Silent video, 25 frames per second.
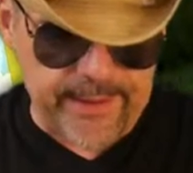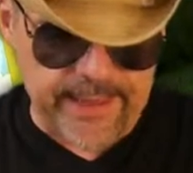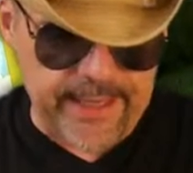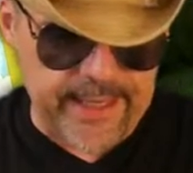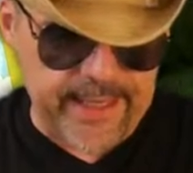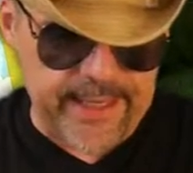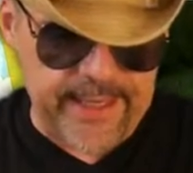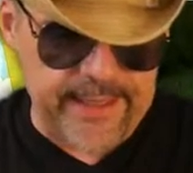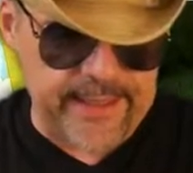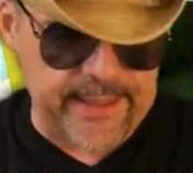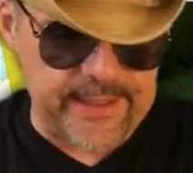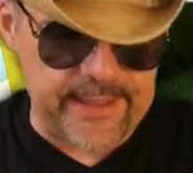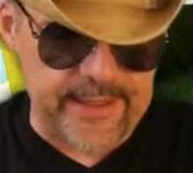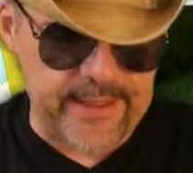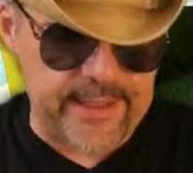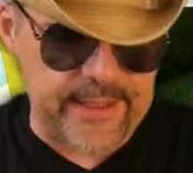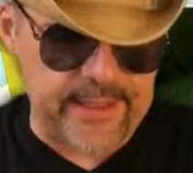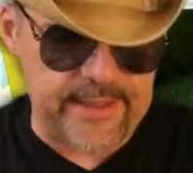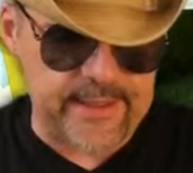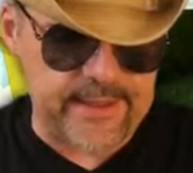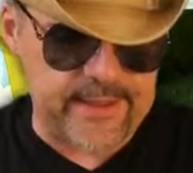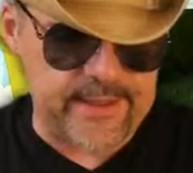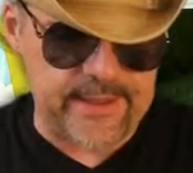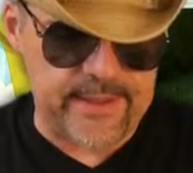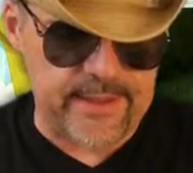And
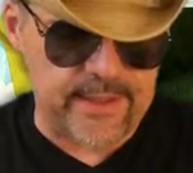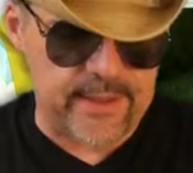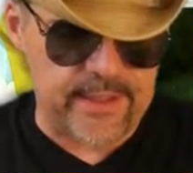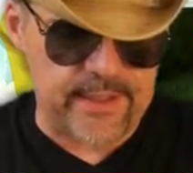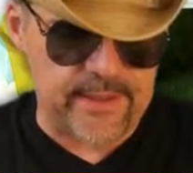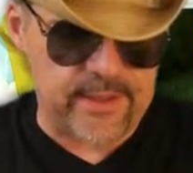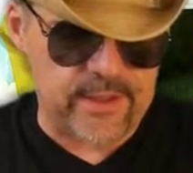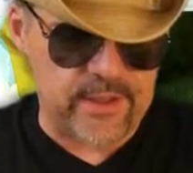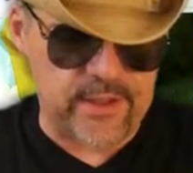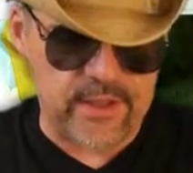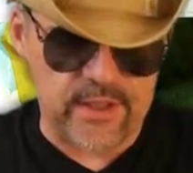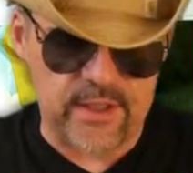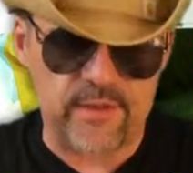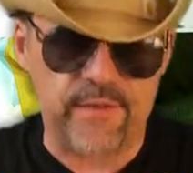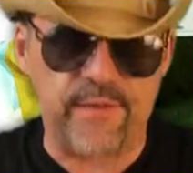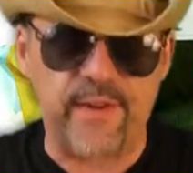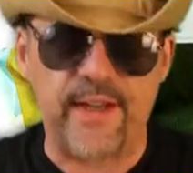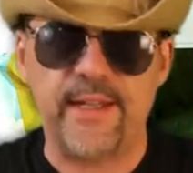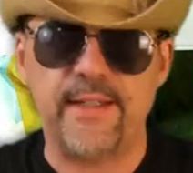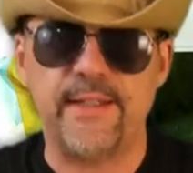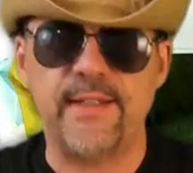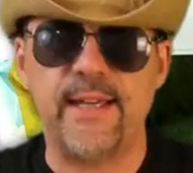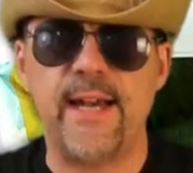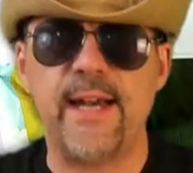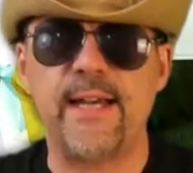it's, it's just
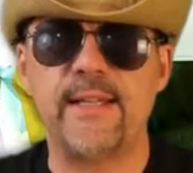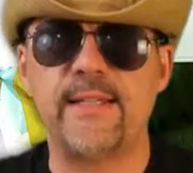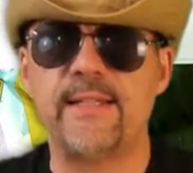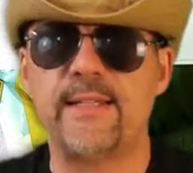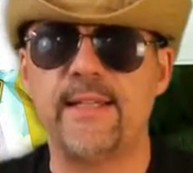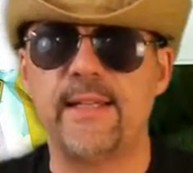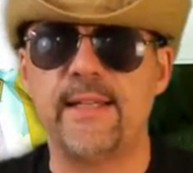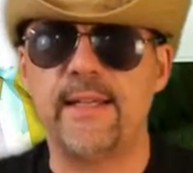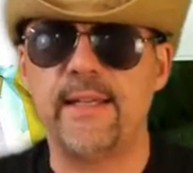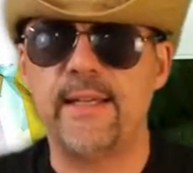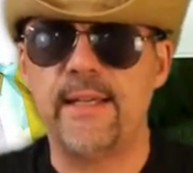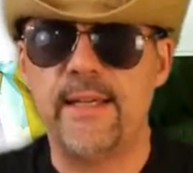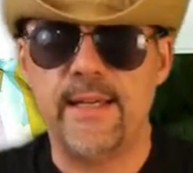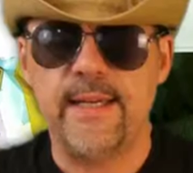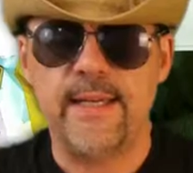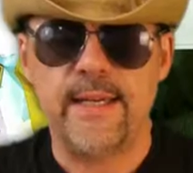fantastic.